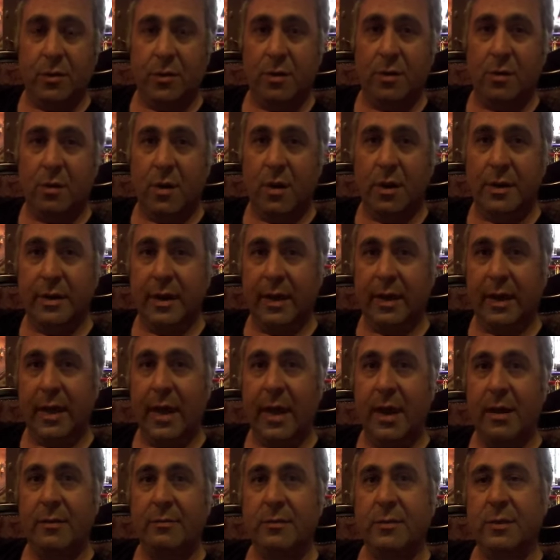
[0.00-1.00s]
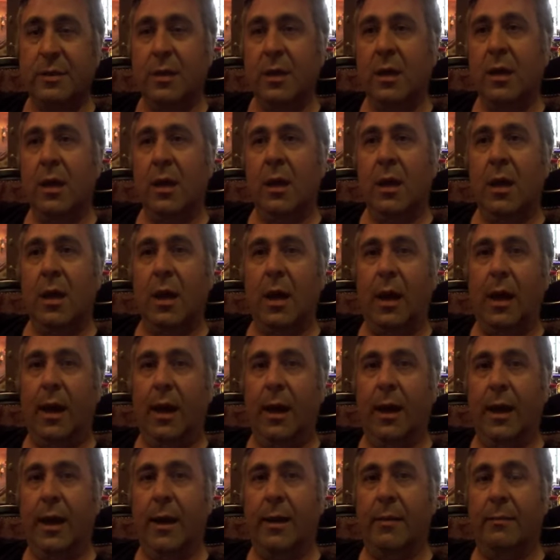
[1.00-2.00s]
the right account,
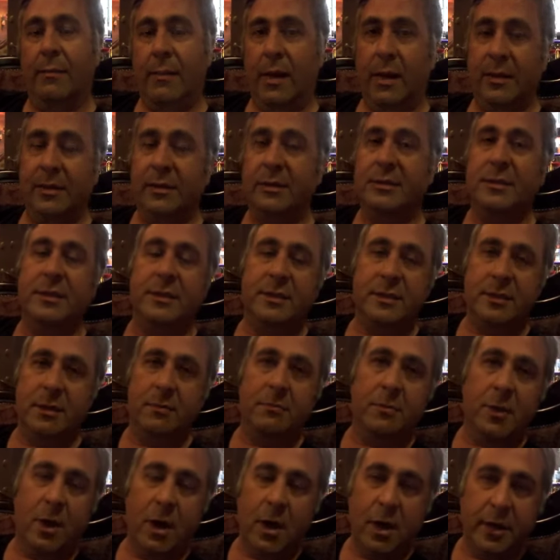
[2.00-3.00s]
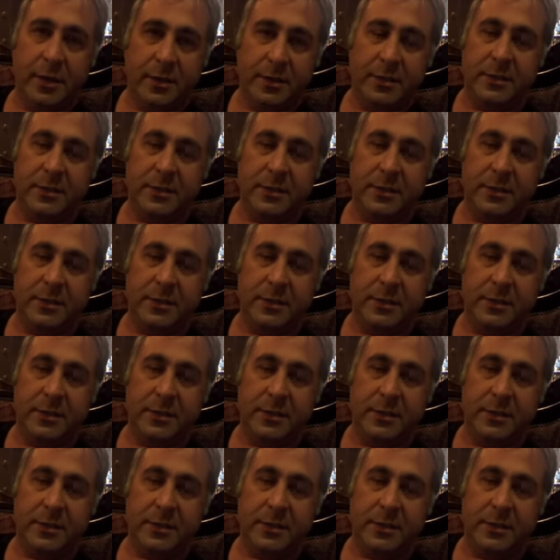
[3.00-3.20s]
and the system, like